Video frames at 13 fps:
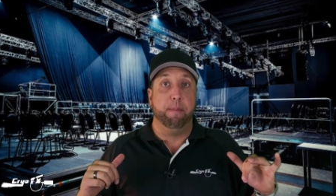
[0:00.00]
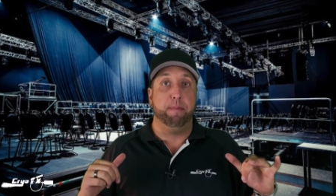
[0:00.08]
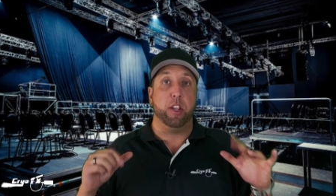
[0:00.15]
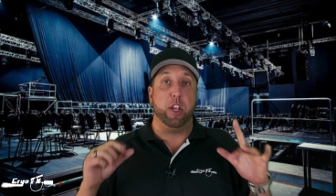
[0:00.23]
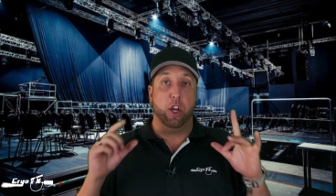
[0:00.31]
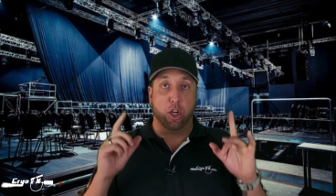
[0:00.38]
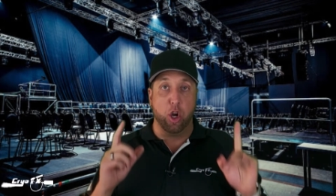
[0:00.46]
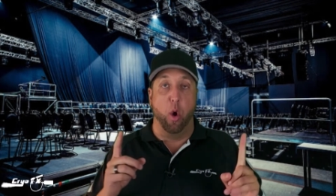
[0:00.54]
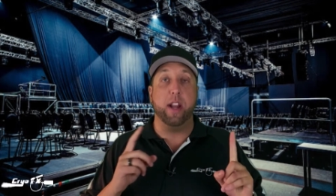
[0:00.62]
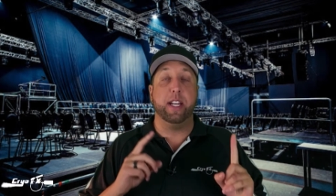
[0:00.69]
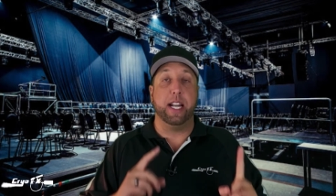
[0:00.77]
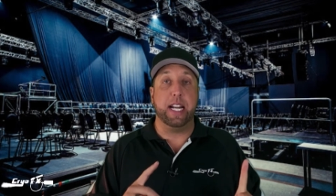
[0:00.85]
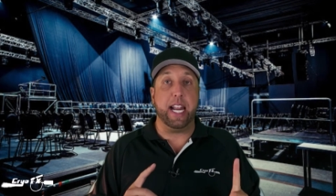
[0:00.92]
you're
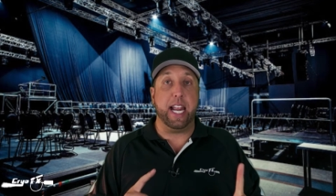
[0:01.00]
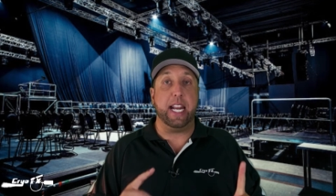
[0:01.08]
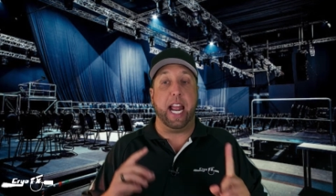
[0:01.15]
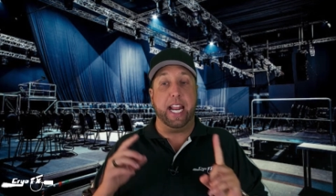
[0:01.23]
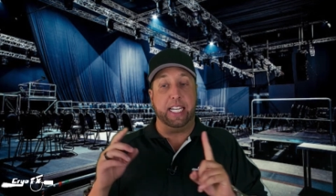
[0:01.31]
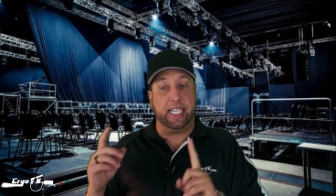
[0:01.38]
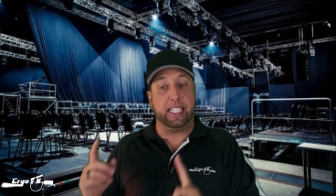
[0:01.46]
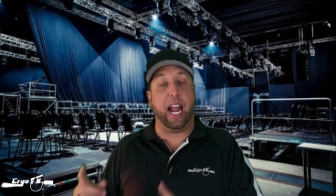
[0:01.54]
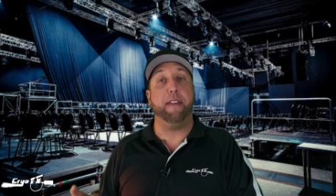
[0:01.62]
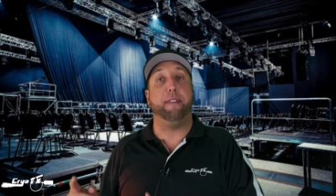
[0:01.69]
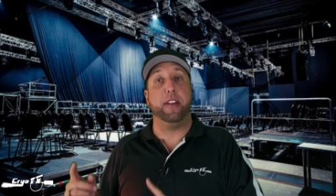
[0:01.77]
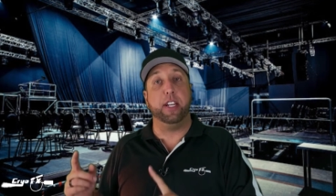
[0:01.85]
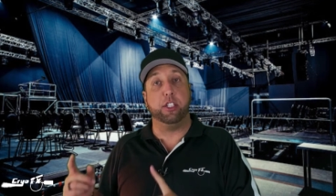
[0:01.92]
going to need a
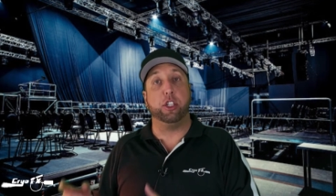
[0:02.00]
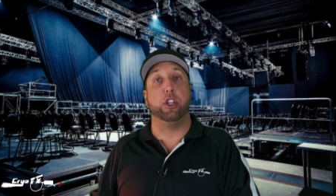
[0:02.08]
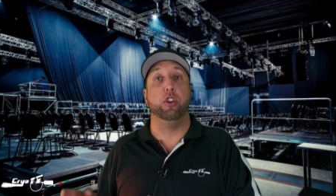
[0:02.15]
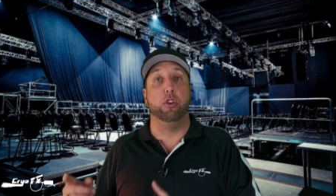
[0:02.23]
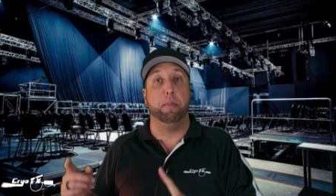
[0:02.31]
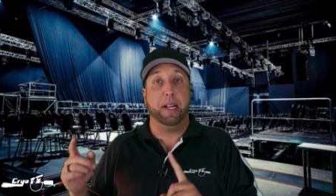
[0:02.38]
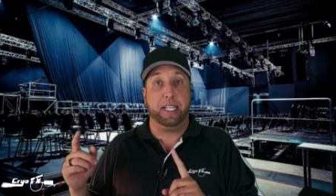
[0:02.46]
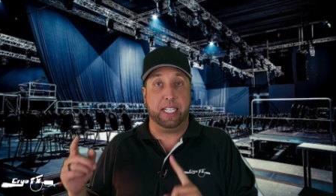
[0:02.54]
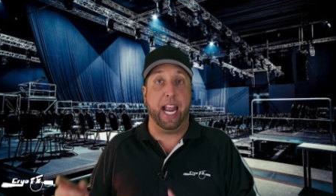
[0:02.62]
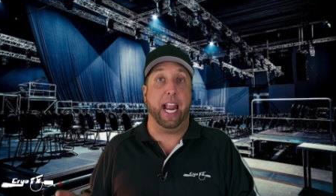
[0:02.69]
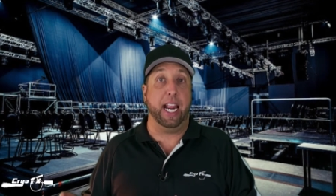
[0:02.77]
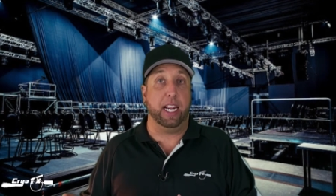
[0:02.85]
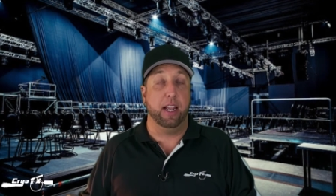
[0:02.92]
siphon tube
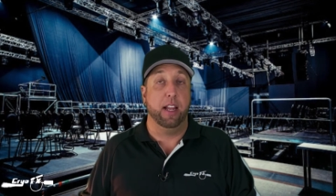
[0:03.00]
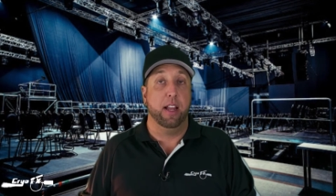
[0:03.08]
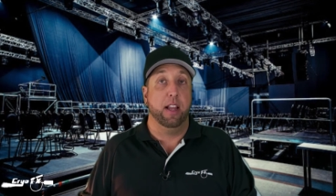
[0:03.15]
tank.